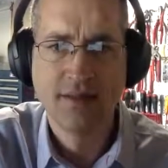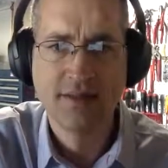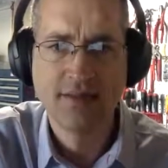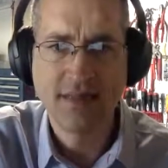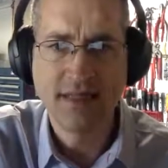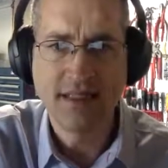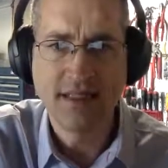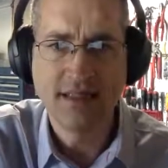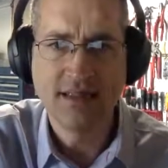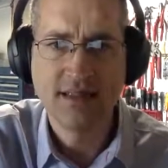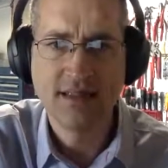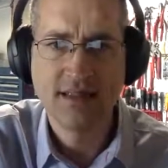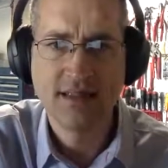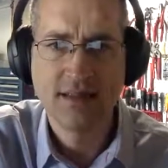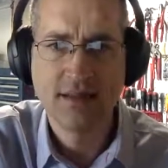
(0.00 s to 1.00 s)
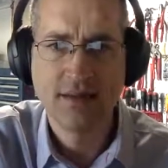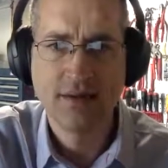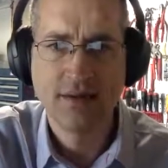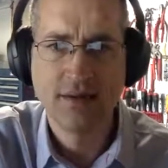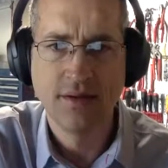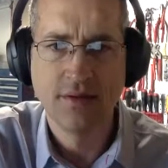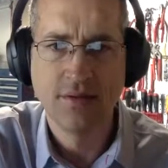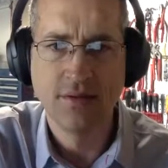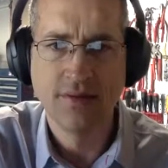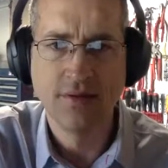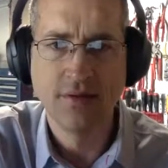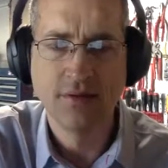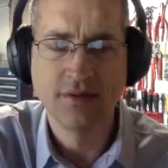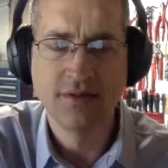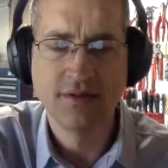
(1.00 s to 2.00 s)
speeds, the
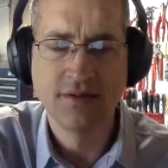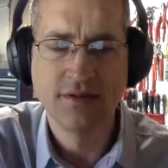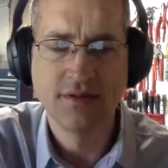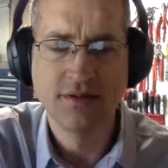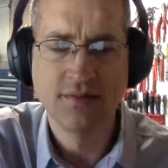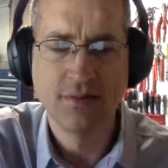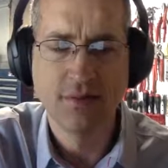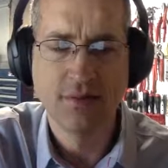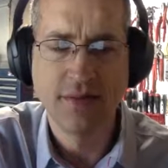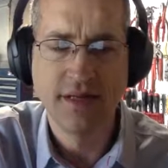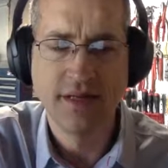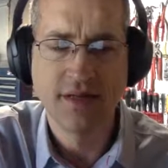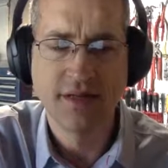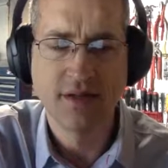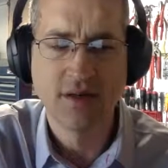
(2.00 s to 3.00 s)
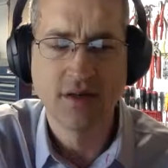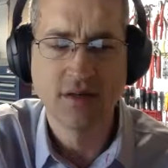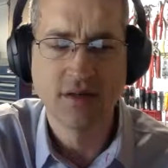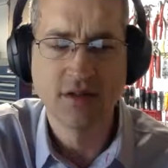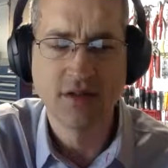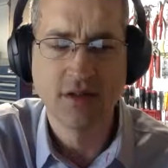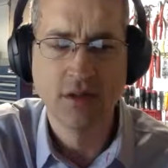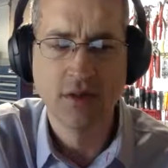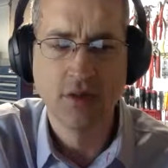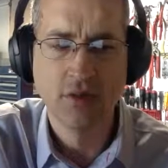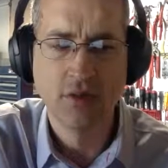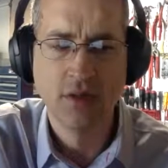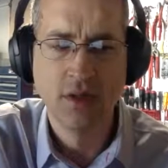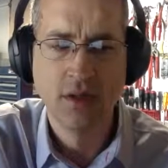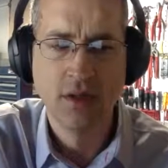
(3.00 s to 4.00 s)
revolutions per minute are
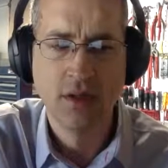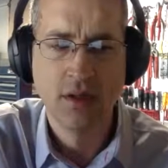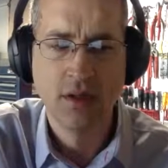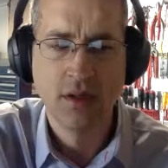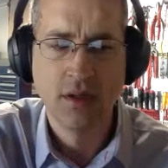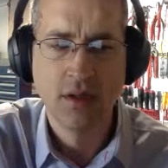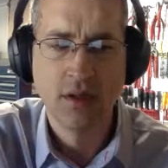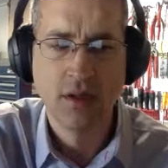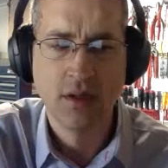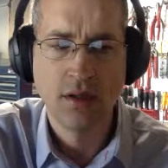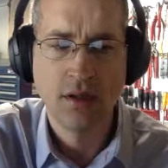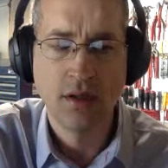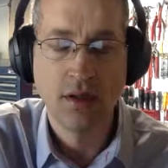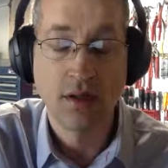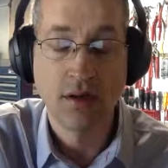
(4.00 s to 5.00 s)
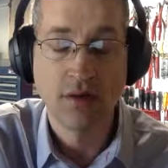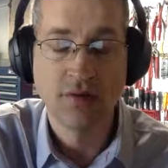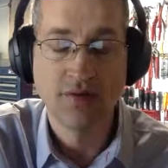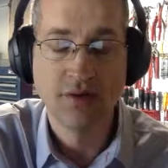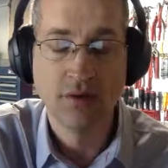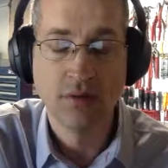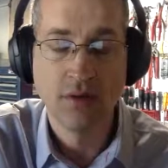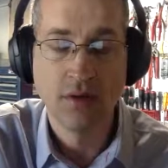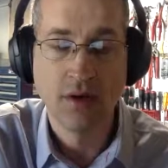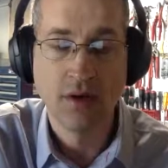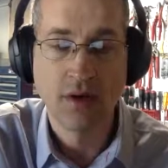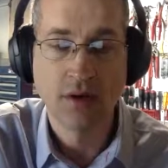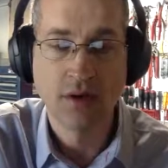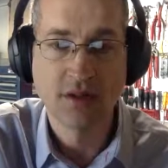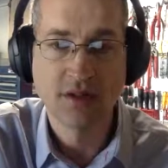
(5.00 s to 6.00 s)
so
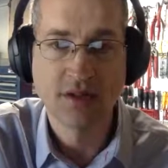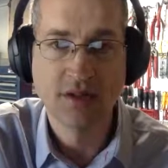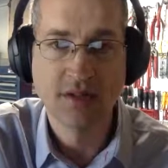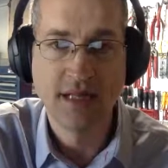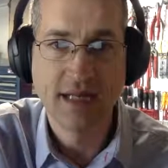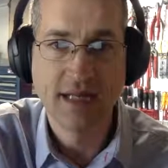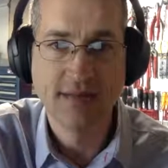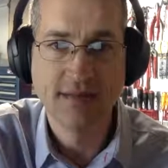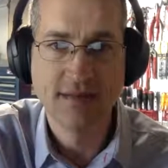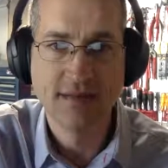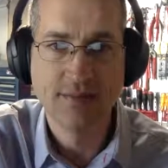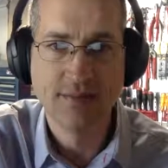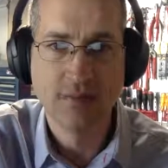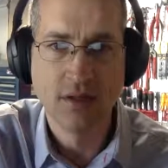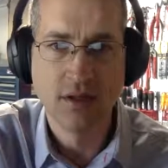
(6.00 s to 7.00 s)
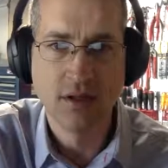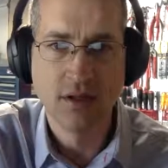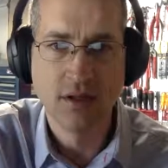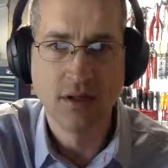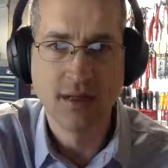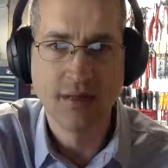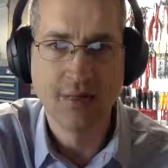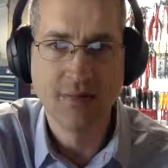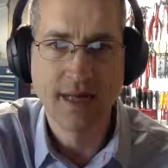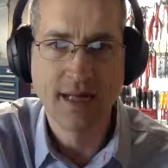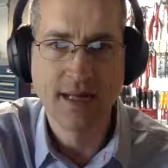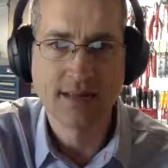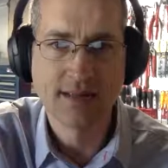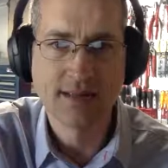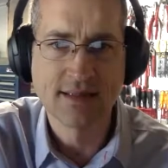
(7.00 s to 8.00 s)
large that small
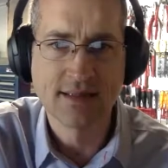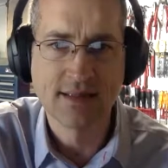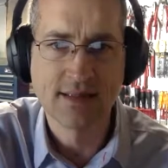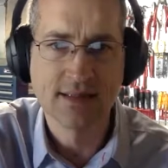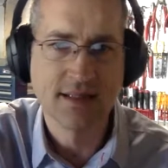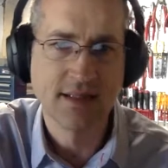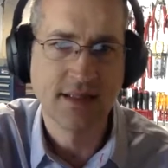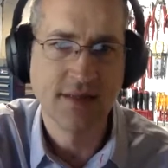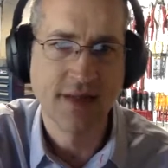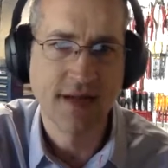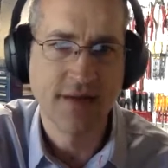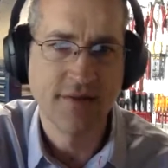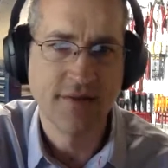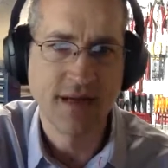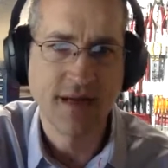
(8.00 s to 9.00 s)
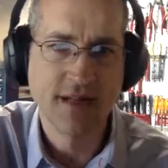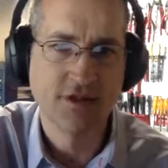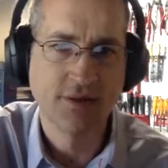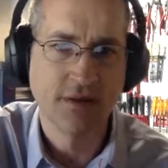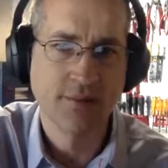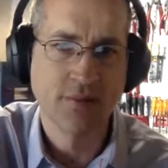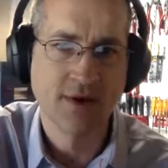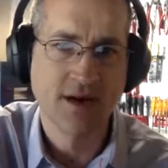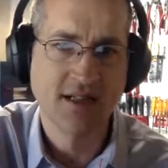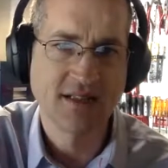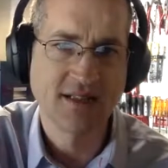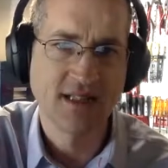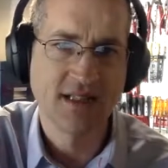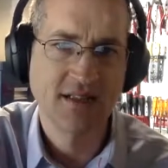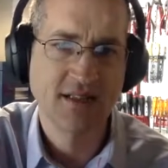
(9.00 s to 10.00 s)
imbalances in the manufacturing
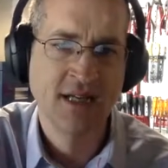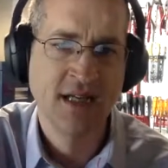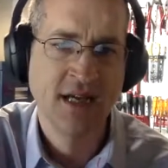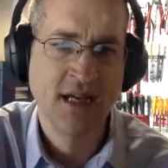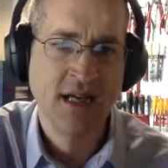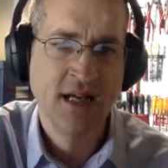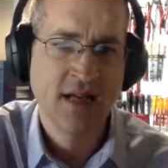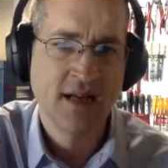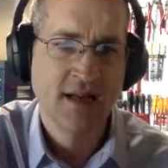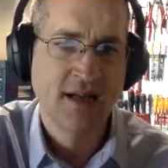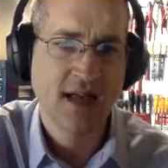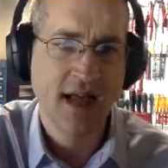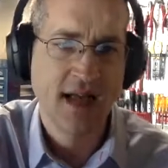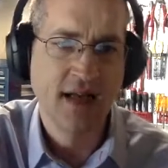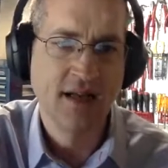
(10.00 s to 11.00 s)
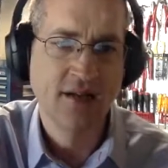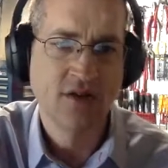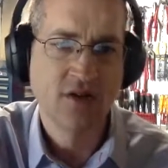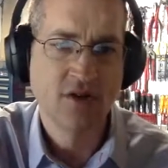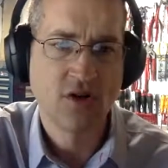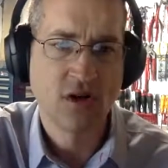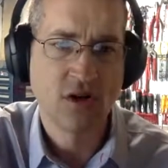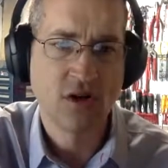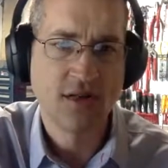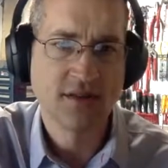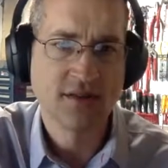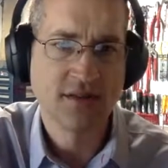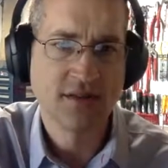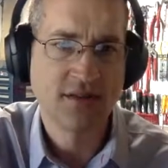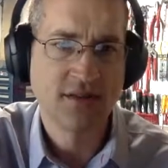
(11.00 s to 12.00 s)
process can
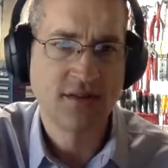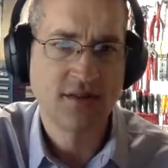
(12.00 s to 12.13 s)
cause